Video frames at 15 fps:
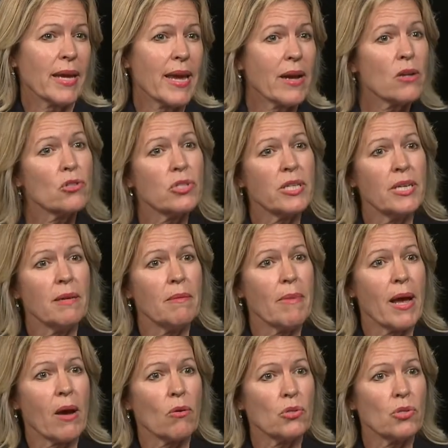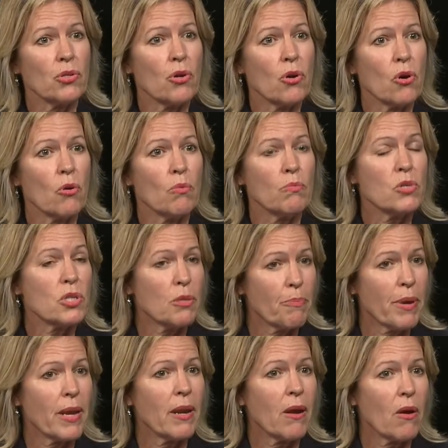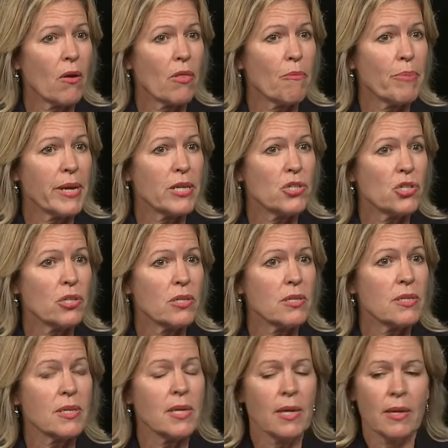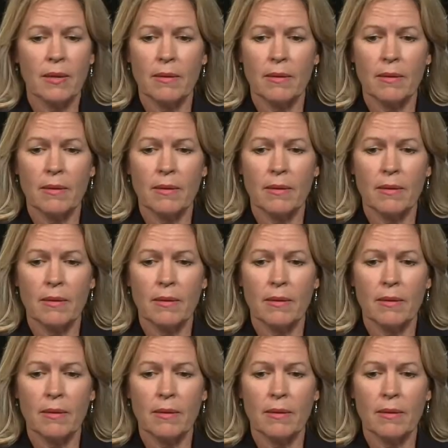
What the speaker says: care team out to homes, depending on the patient's